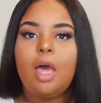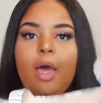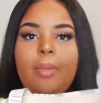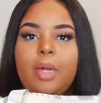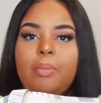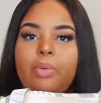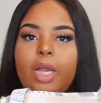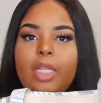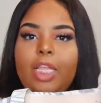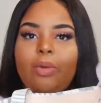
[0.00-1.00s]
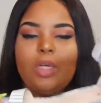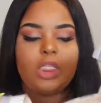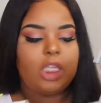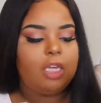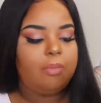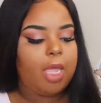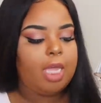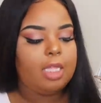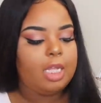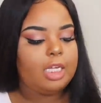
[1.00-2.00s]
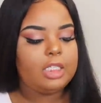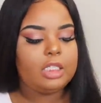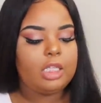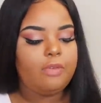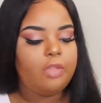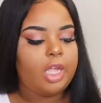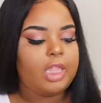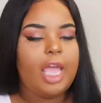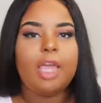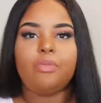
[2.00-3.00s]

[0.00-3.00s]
a brand that we see in Payless and stuff like that,